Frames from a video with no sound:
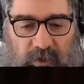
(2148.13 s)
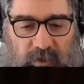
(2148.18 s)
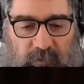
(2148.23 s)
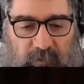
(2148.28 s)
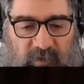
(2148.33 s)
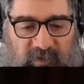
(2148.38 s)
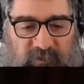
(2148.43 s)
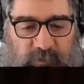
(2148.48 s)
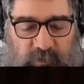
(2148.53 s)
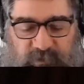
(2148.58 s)

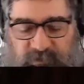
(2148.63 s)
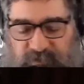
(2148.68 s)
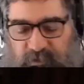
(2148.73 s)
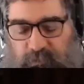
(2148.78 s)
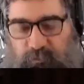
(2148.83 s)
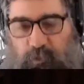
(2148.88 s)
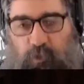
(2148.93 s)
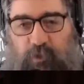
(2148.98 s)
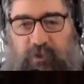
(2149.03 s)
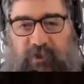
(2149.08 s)
Must put
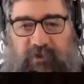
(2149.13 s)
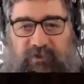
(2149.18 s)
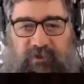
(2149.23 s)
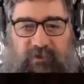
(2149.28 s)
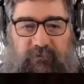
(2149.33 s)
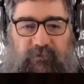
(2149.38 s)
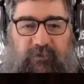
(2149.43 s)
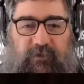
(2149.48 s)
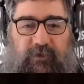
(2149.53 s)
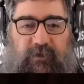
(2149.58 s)
stop warnings
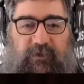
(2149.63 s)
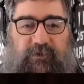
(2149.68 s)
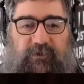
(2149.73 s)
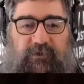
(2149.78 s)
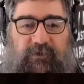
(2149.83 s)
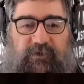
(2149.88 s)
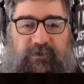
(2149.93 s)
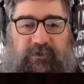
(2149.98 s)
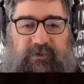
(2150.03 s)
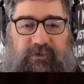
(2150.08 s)
in for
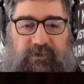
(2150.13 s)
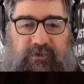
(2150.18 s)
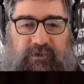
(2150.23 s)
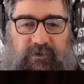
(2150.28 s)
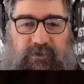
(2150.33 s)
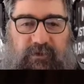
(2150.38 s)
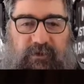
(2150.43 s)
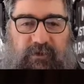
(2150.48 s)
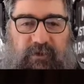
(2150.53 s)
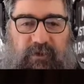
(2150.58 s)
those.
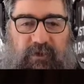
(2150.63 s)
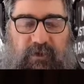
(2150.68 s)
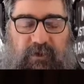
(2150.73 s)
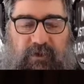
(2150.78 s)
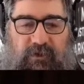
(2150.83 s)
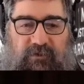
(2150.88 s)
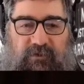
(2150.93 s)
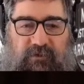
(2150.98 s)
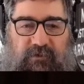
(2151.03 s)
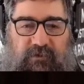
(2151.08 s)

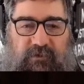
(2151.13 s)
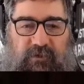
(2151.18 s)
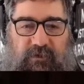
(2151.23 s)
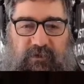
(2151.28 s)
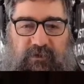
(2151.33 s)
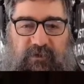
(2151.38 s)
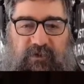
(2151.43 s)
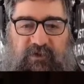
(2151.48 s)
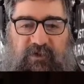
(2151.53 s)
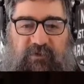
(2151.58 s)

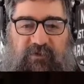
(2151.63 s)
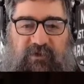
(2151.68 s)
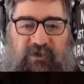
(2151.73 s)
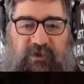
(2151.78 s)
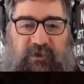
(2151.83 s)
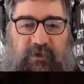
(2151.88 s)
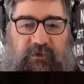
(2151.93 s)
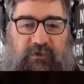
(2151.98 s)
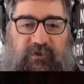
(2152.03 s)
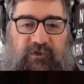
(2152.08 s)
It's
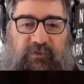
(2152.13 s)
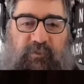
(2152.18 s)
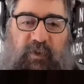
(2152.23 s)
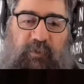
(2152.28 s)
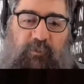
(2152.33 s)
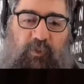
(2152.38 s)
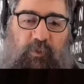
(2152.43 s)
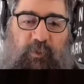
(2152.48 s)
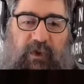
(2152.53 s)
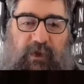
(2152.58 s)
interesting that there's
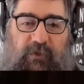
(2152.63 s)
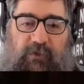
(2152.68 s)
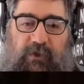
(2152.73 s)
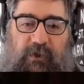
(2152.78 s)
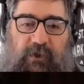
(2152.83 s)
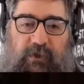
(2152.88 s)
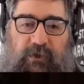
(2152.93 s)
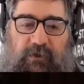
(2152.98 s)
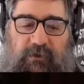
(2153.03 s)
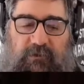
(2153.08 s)
people back
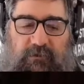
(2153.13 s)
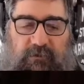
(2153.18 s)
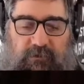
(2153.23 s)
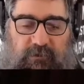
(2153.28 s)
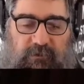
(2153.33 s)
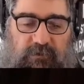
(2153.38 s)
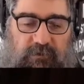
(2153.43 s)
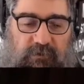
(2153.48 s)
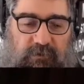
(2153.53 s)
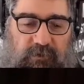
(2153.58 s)
there
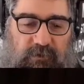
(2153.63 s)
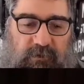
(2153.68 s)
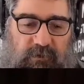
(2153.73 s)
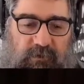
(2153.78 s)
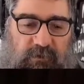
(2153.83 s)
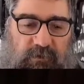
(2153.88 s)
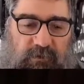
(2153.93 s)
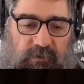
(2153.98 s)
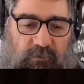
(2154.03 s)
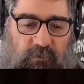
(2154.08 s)

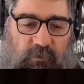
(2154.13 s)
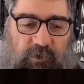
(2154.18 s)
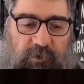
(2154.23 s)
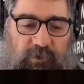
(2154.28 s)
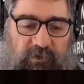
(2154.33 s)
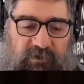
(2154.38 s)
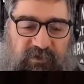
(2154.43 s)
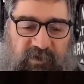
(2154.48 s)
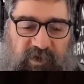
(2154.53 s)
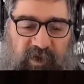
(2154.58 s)
when
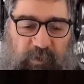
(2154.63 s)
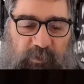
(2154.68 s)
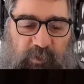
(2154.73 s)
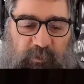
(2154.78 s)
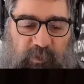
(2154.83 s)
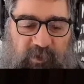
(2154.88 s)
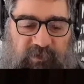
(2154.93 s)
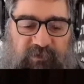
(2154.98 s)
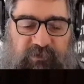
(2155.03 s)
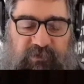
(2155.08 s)
I set up
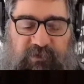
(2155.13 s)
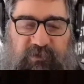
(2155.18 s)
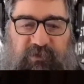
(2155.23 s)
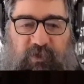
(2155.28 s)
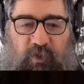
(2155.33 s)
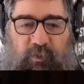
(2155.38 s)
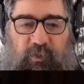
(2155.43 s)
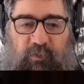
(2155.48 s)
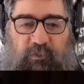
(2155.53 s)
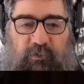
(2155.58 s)
a passenger
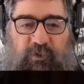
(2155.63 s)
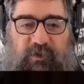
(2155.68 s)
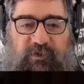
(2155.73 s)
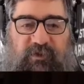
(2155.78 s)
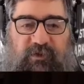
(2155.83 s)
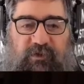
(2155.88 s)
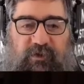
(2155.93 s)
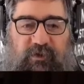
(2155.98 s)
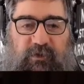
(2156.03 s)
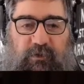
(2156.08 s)
stop at
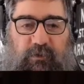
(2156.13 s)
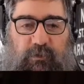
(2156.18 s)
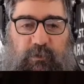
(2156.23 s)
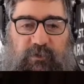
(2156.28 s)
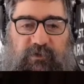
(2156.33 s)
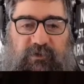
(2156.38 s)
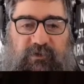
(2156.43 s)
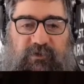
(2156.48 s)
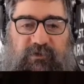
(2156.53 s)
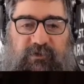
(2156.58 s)
Pleasant Hill,
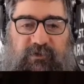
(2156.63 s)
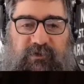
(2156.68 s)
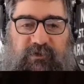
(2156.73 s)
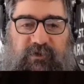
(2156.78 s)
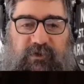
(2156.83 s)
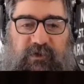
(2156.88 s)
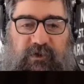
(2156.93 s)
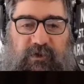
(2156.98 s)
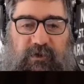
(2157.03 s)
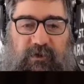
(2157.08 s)
which is
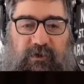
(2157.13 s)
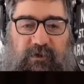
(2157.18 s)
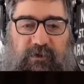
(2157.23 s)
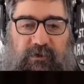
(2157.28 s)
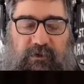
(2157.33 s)
just here.